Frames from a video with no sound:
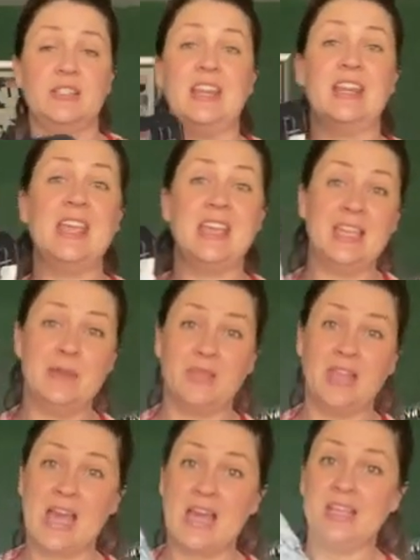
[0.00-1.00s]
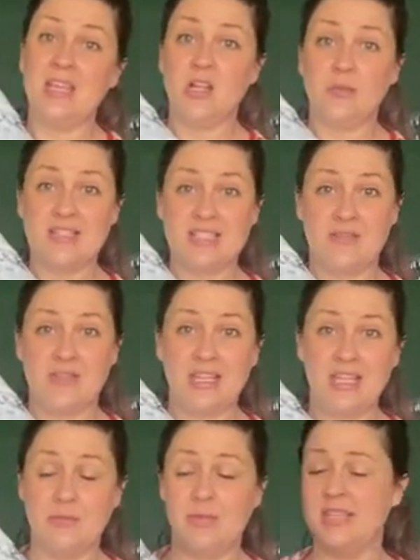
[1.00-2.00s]
And I can't keep the cat here because I have the
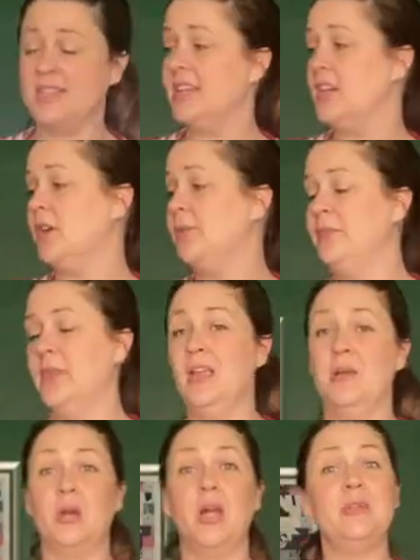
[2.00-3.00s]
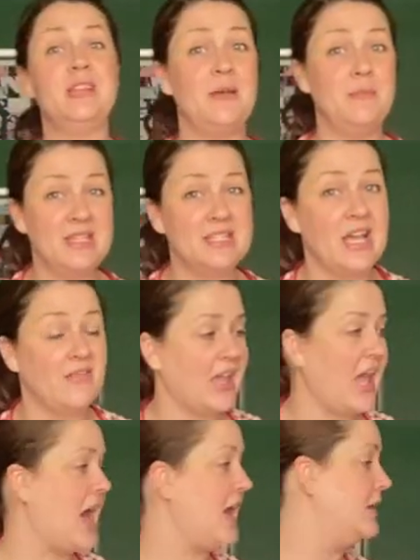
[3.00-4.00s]
guinea pigs here. Probably not meant to have a
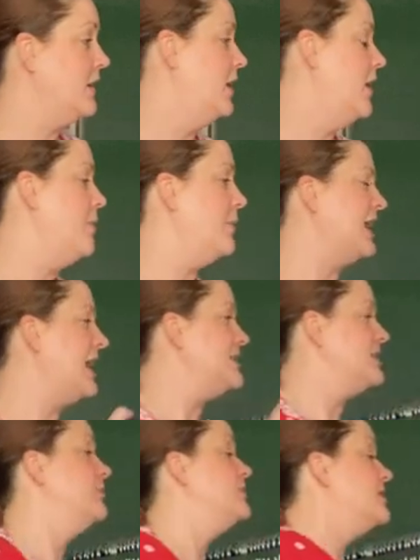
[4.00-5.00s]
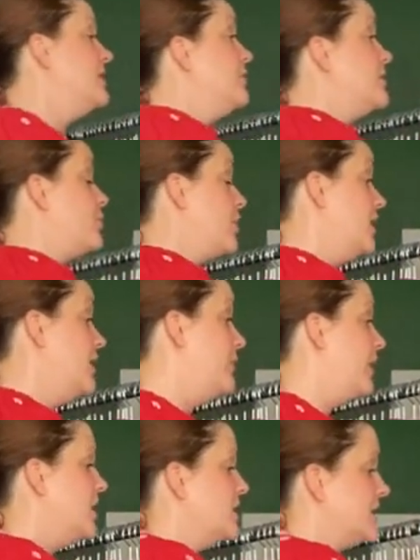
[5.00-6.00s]
cat, but guys, it was, it was pretty
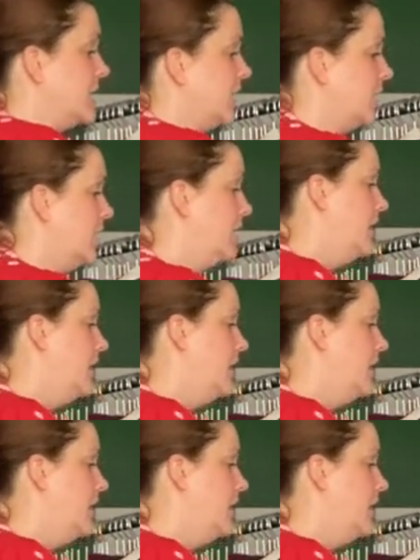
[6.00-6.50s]
embarrassing.